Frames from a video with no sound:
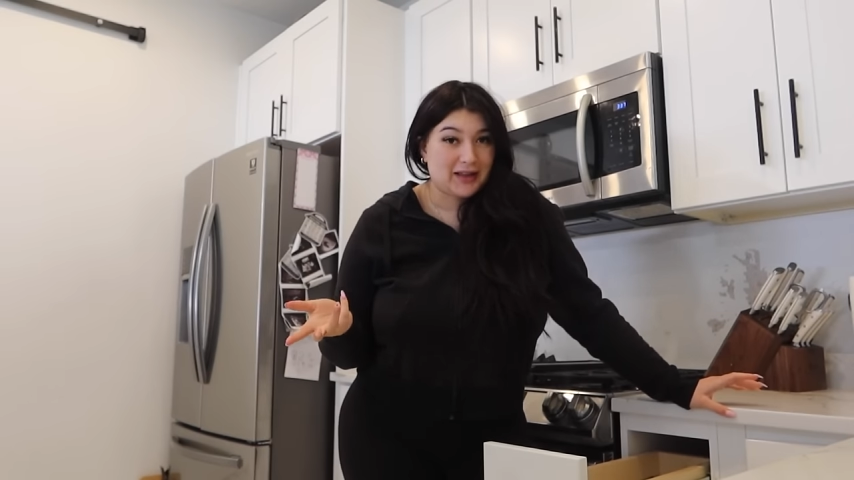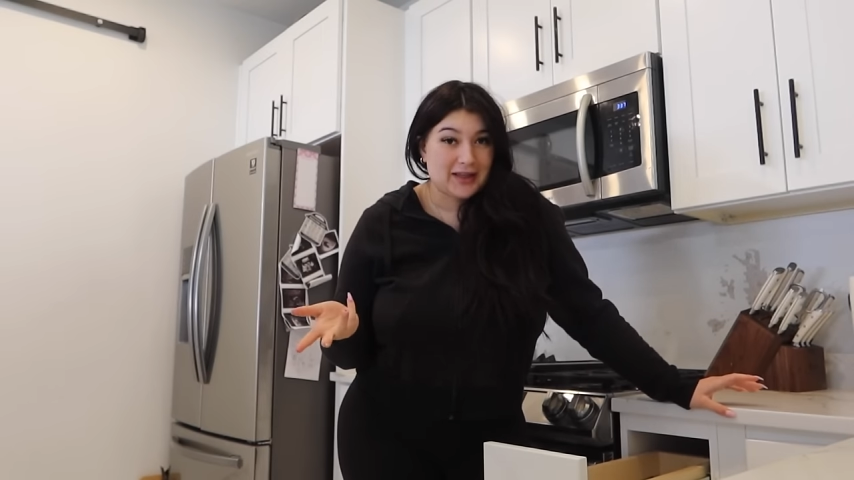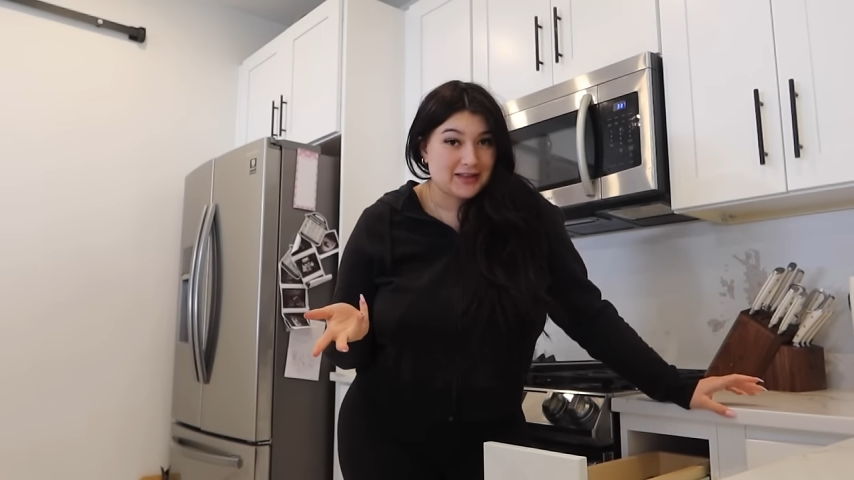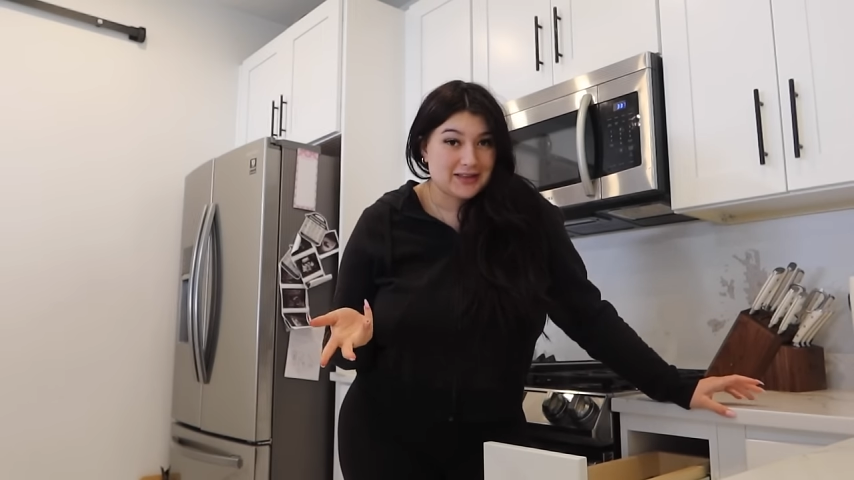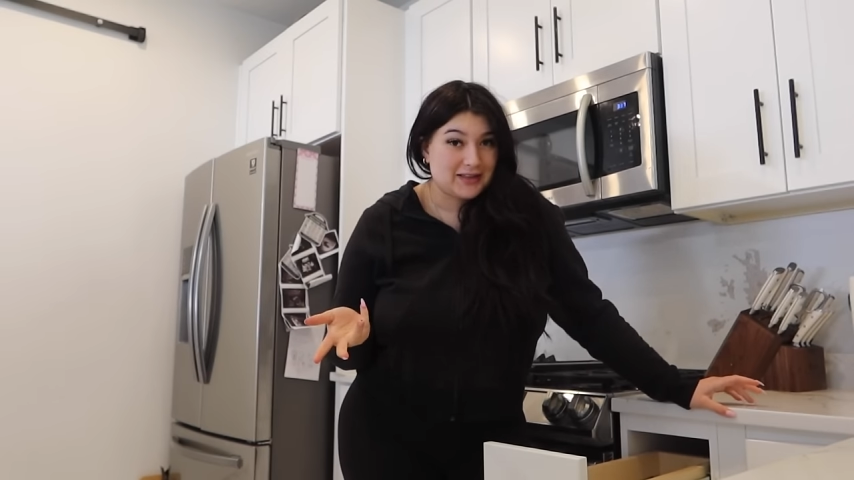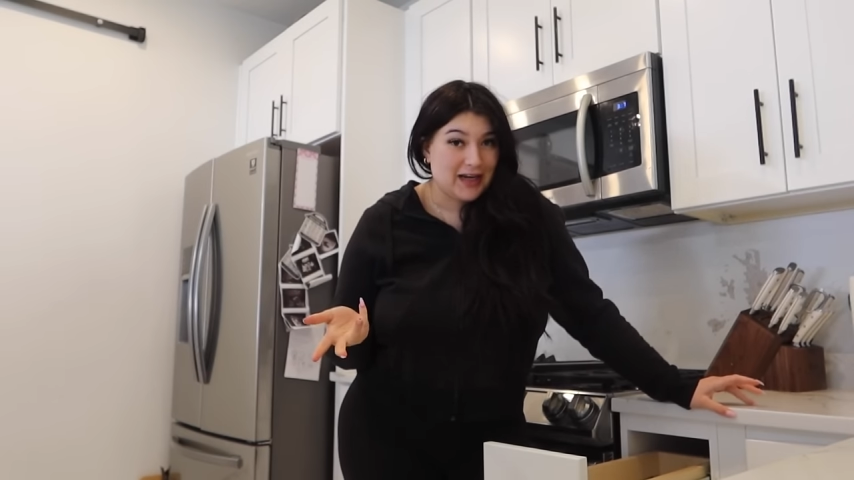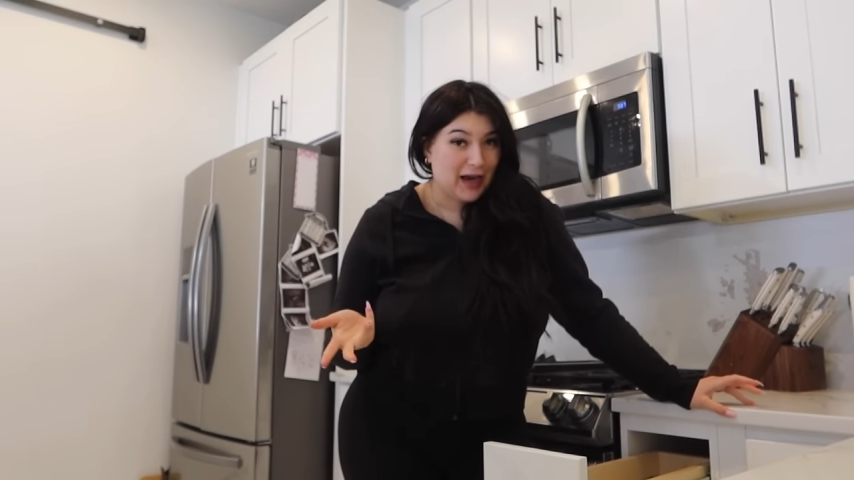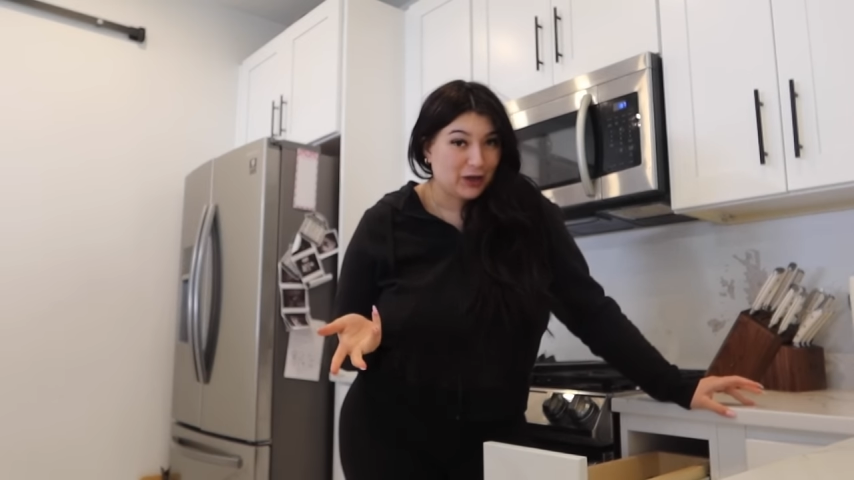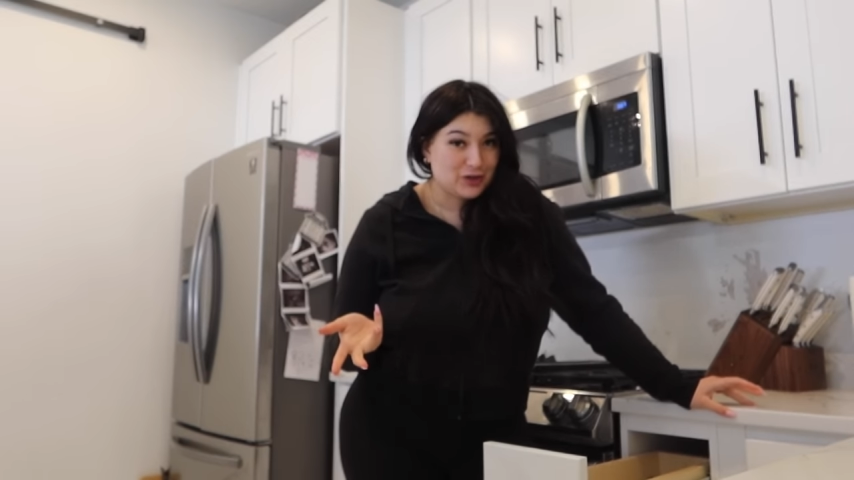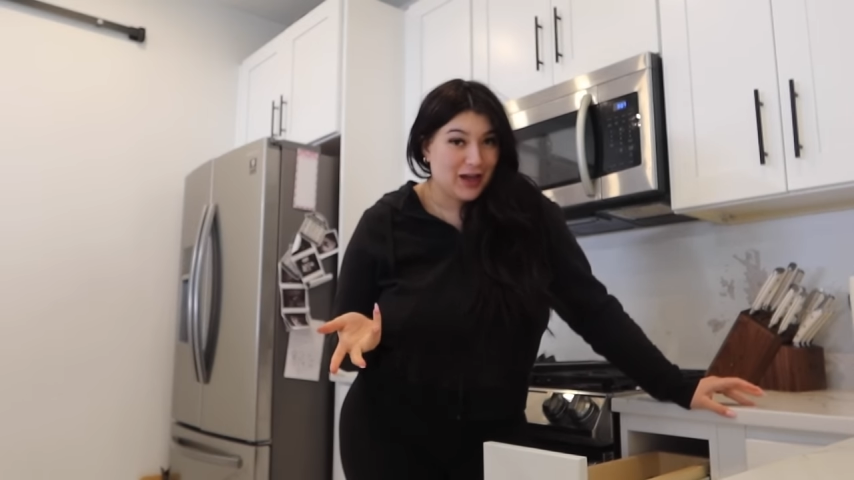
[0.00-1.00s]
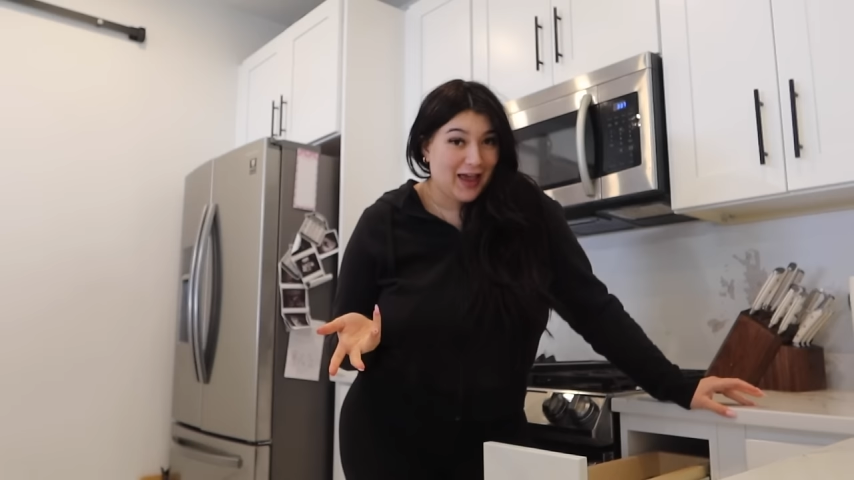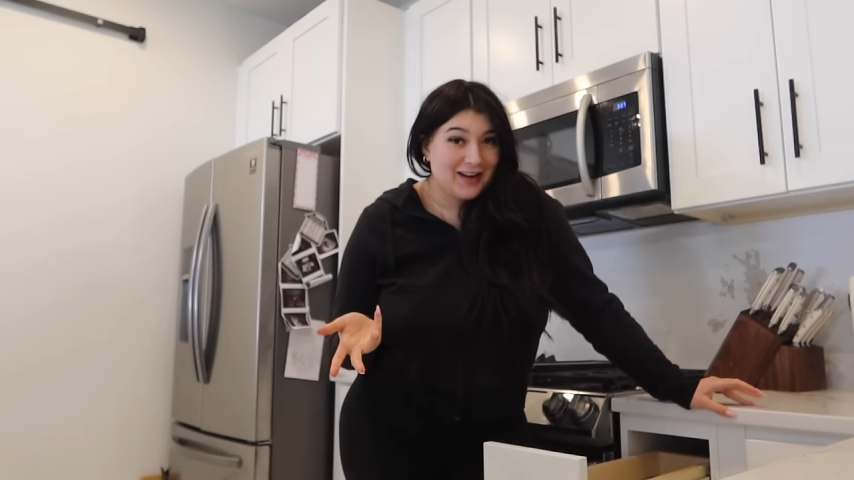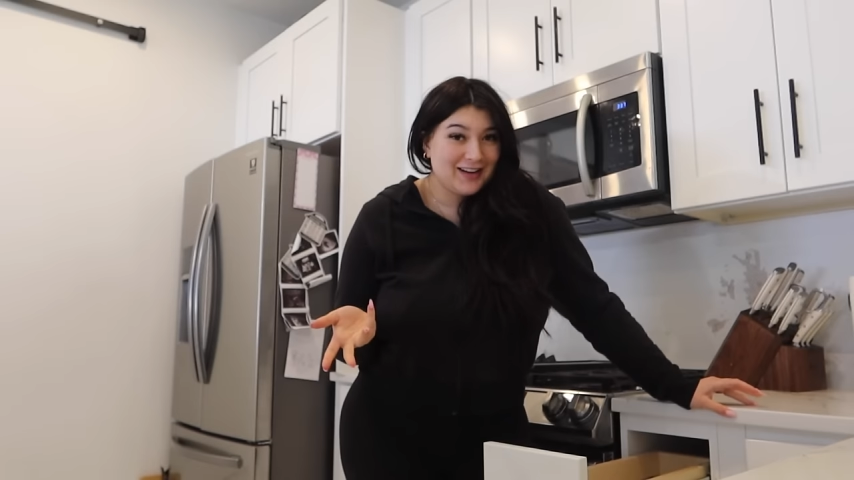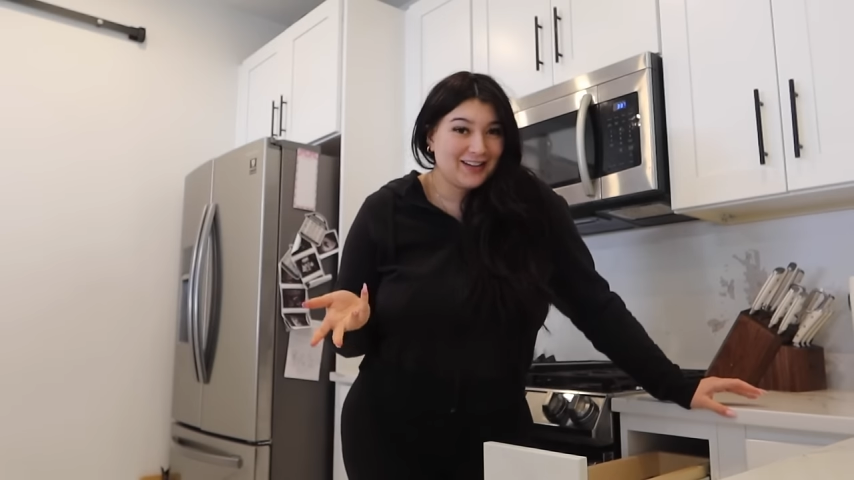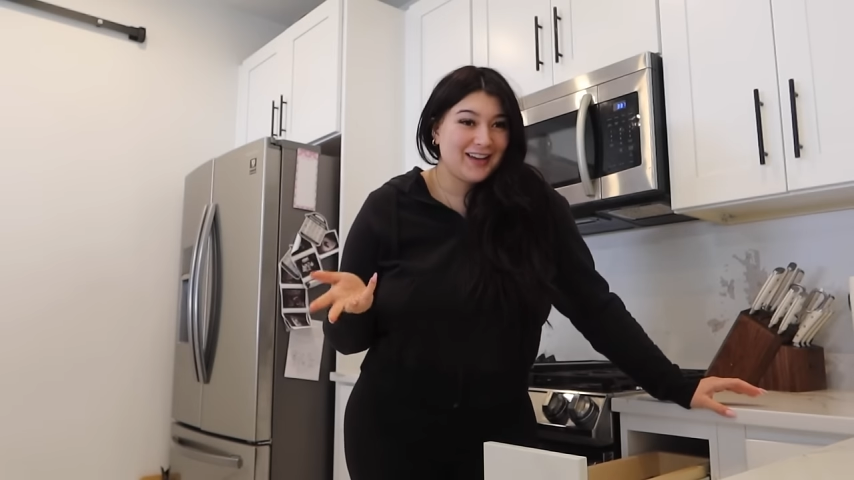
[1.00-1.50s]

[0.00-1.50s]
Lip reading: like 9 or 10.